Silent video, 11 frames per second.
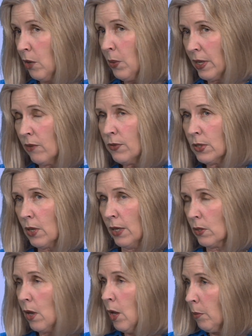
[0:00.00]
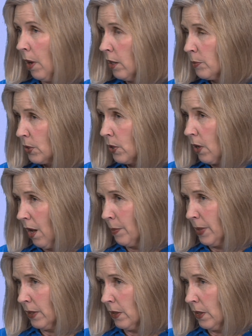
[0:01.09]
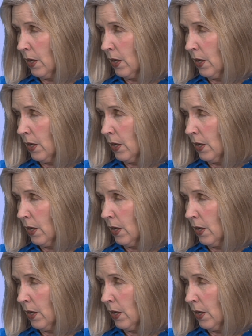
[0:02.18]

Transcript: I want to emphasize, polyps are common.